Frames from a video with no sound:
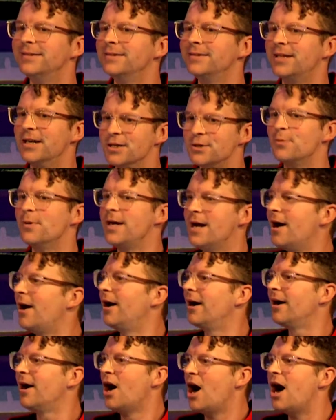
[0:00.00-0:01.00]
Because we
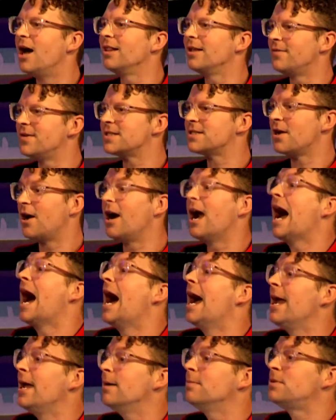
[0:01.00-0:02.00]
are. All of us are.
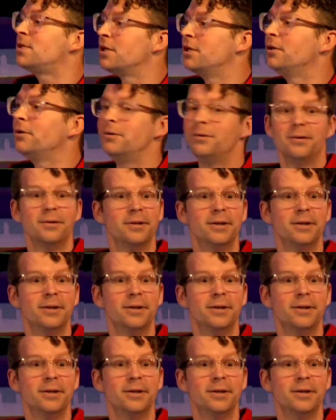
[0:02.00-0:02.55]
I am too.